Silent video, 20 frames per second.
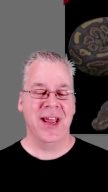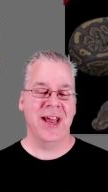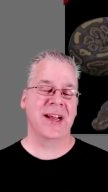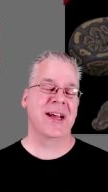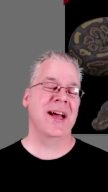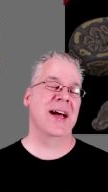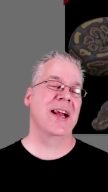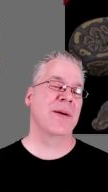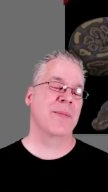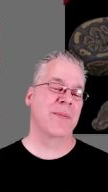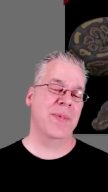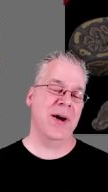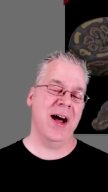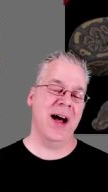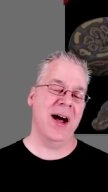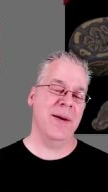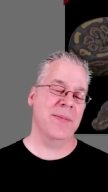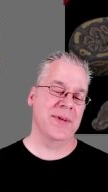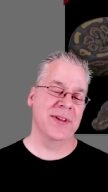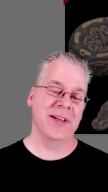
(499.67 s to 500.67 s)
and kind of
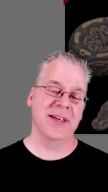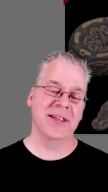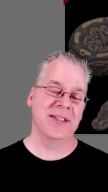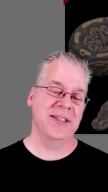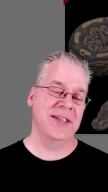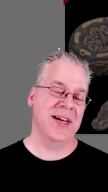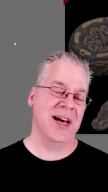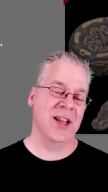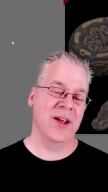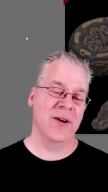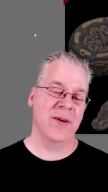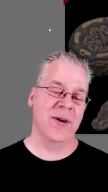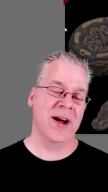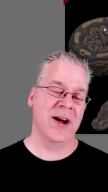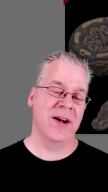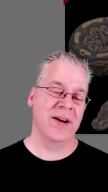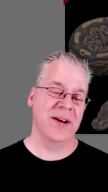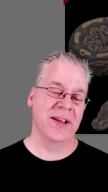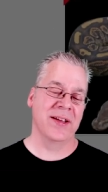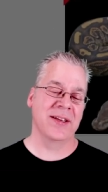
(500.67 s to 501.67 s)
popping this yellow
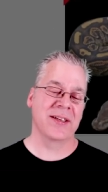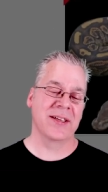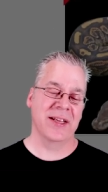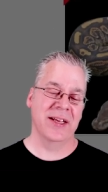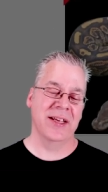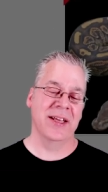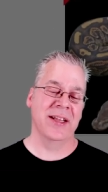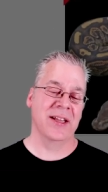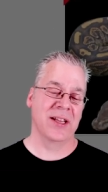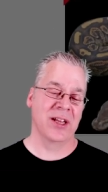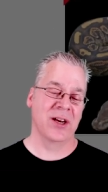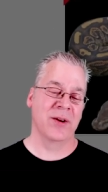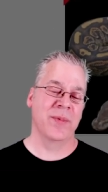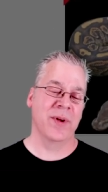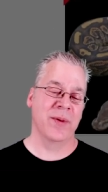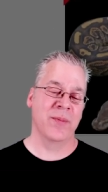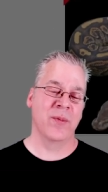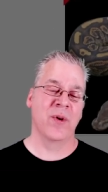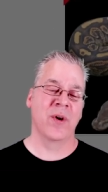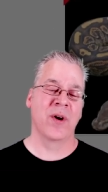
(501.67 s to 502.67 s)
out in, in a little
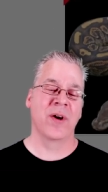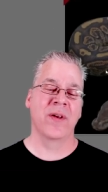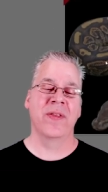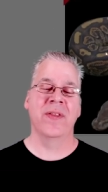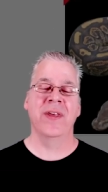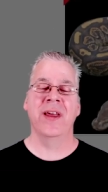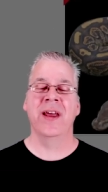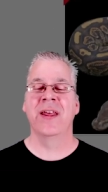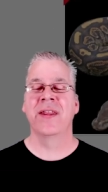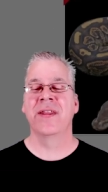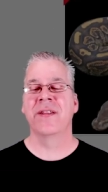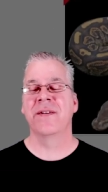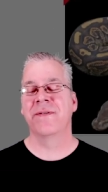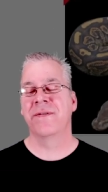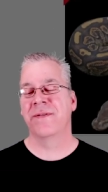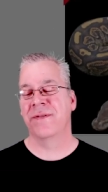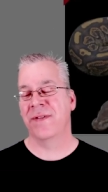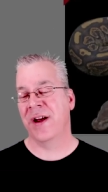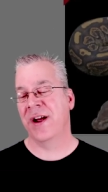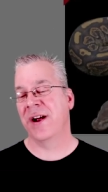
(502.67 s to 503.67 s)
bit more than the
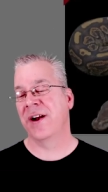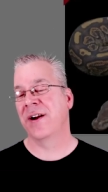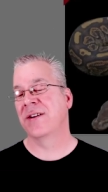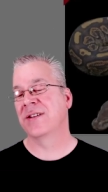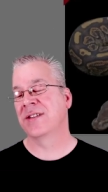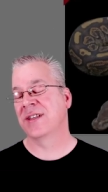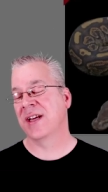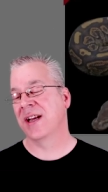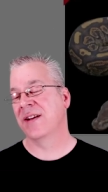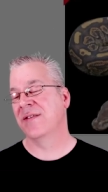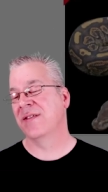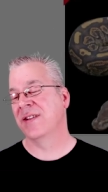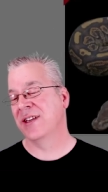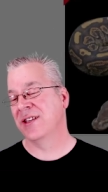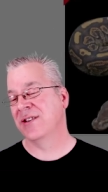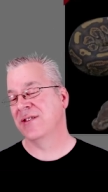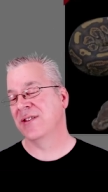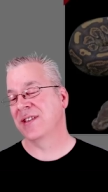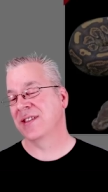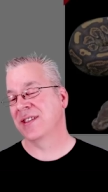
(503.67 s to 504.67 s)
fire. It's kind of an
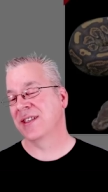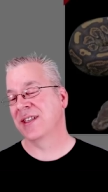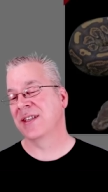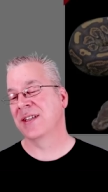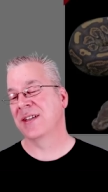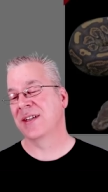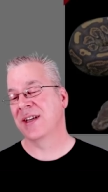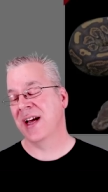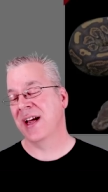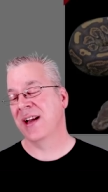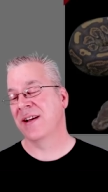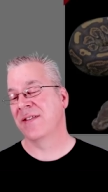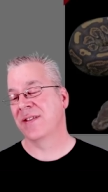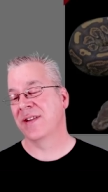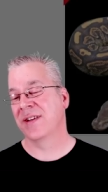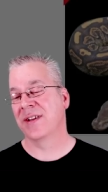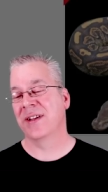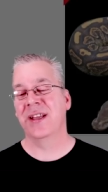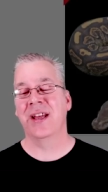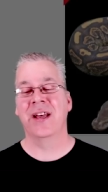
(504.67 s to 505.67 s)
interesting kind of
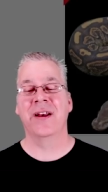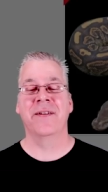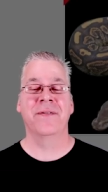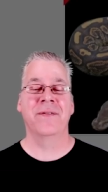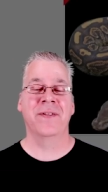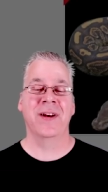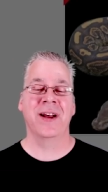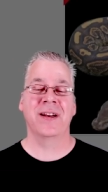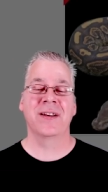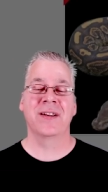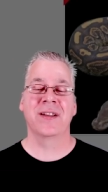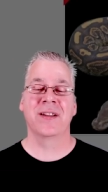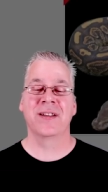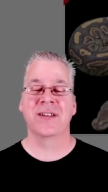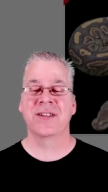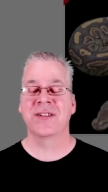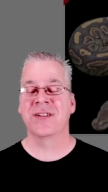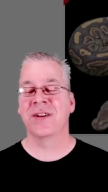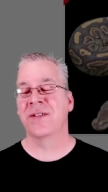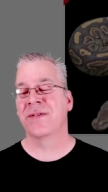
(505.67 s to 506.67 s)
a effect to
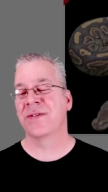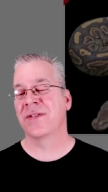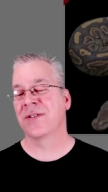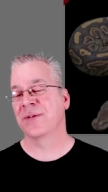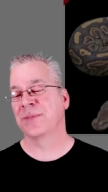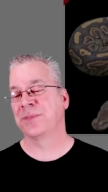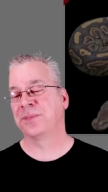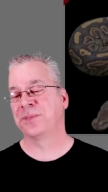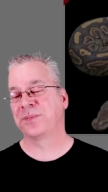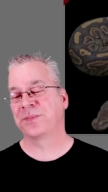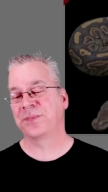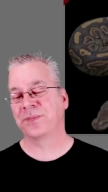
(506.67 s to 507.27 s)
the sulfur.